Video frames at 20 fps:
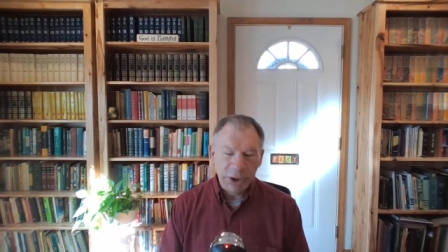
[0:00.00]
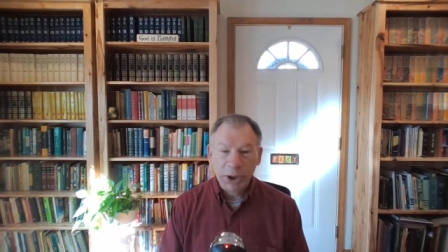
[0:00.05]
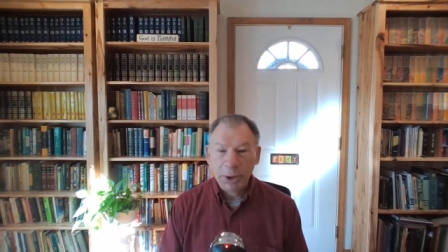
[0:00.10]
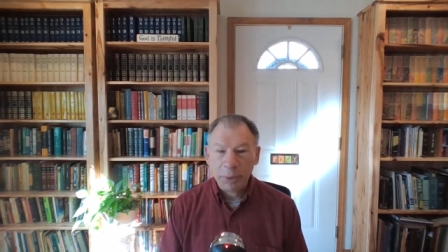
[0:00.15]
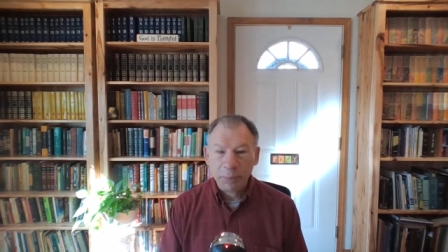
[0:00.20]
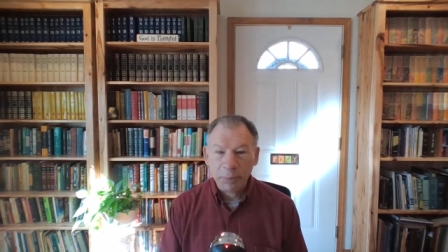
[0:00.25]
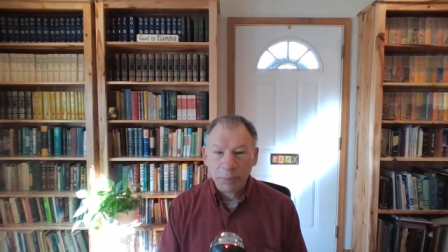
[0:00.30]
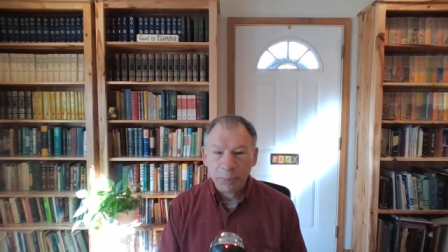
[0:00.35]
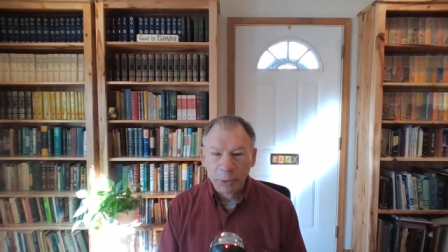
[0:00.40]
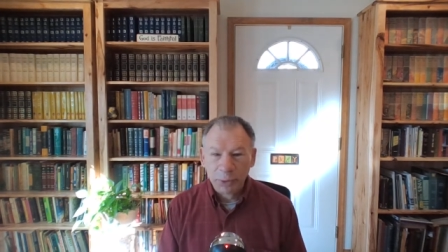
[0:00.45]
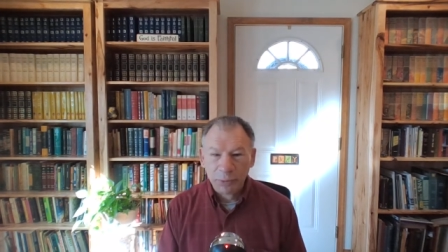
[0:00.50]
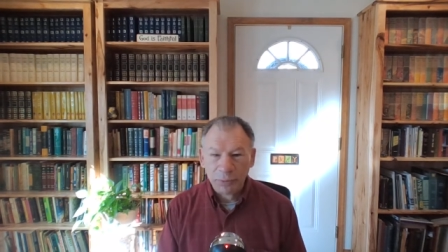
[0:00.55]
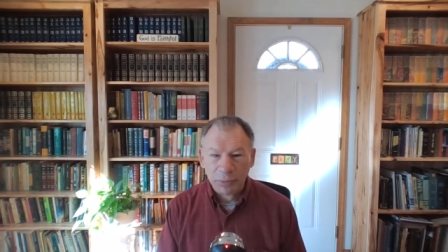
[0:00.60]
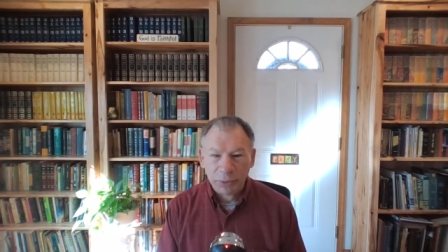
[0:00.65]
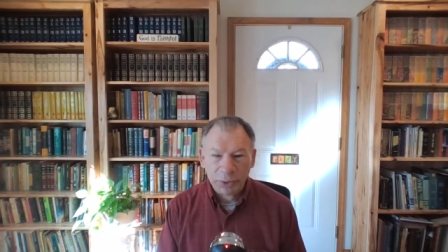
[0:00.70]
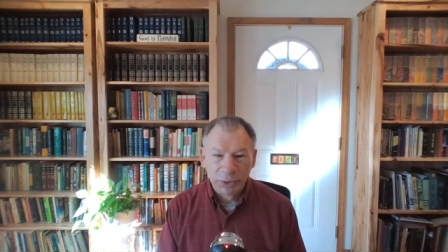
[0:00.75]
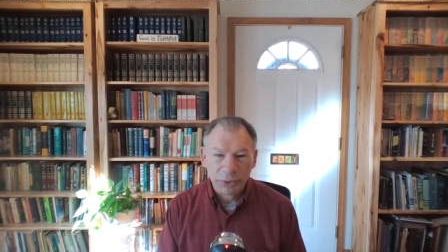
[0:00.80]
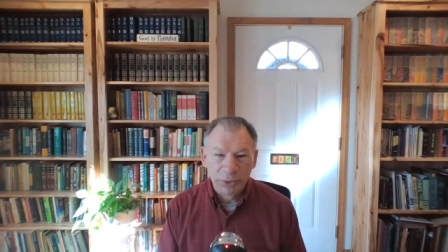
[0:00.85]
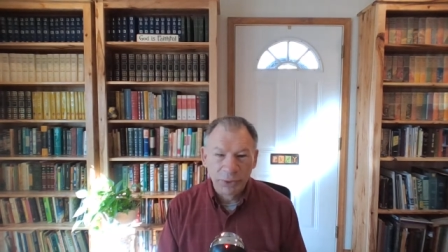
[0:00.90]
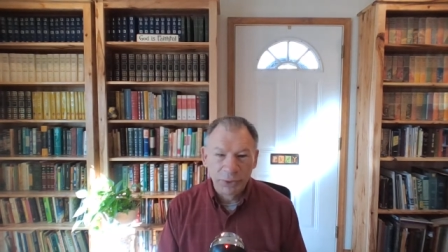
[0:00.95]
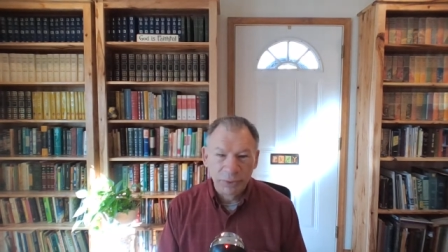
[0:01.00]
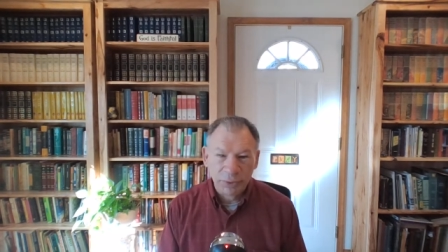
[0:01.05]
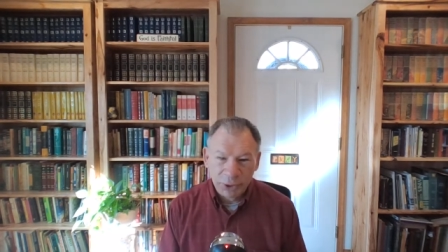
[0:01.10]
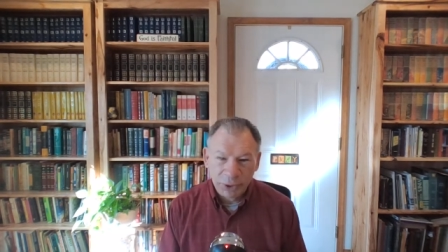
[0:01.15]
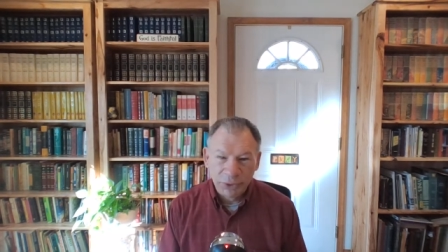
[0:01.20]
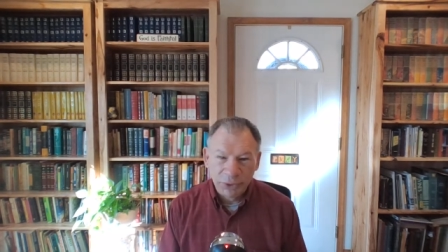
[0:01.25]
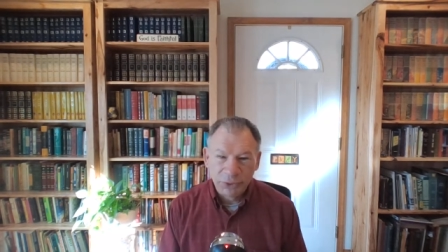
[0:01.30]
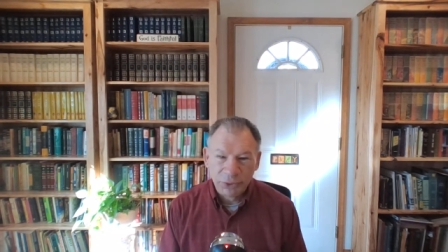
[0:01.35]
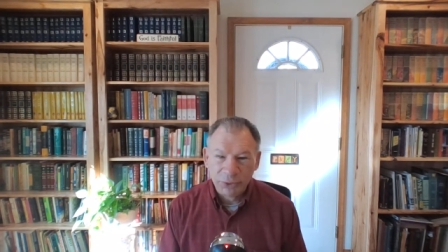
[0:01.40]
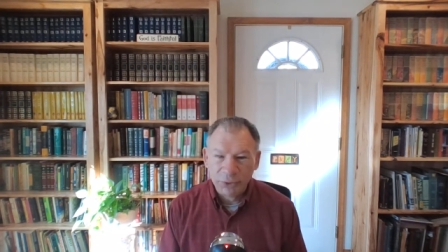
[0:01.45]
imperfect
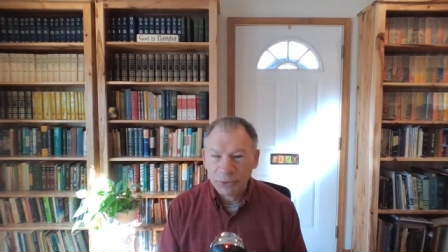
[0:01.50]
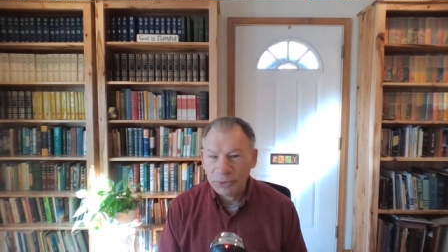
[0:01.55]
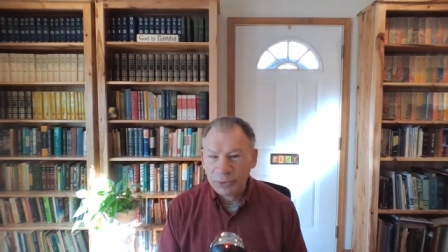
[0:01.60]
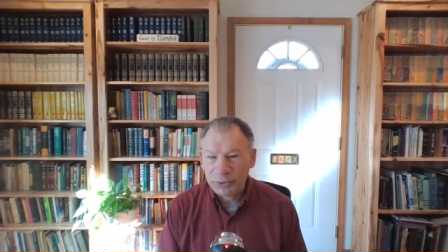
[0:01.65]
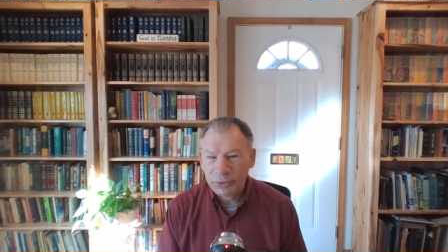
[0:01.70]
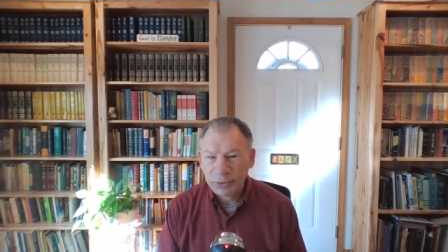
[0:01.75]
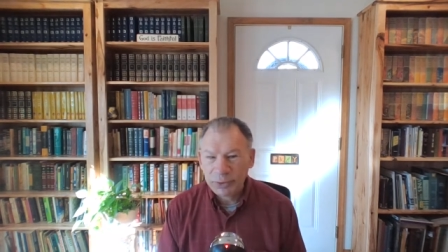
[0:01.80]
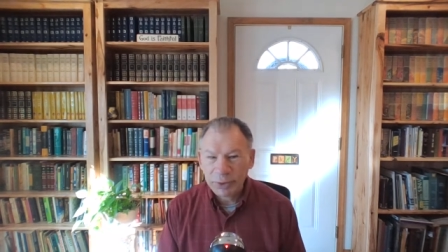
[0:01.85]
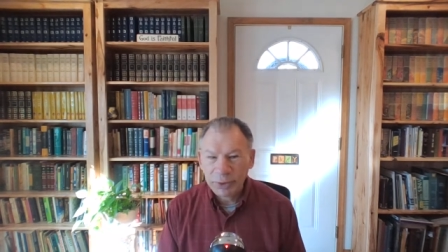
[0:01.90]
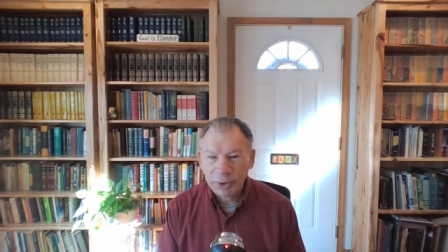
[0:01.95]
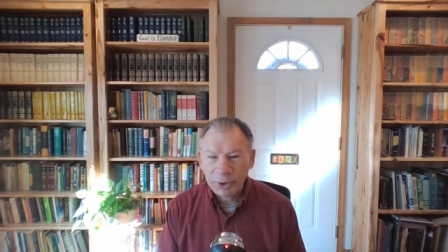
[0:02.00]
creatures.